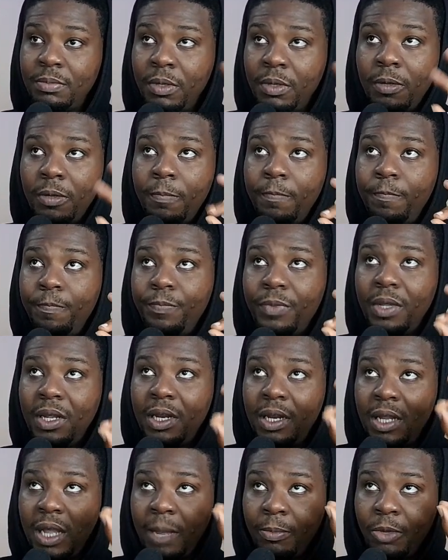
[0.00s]
but
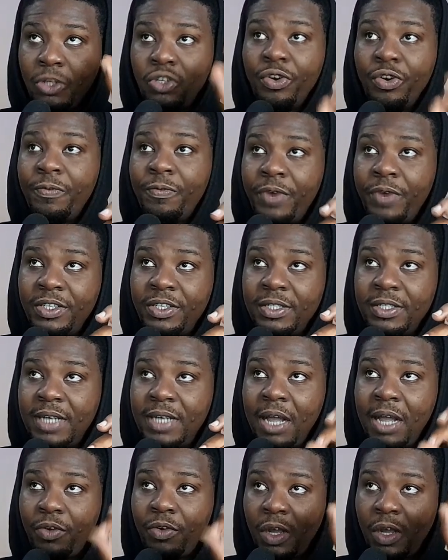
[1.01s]
I'm going to refresh this now.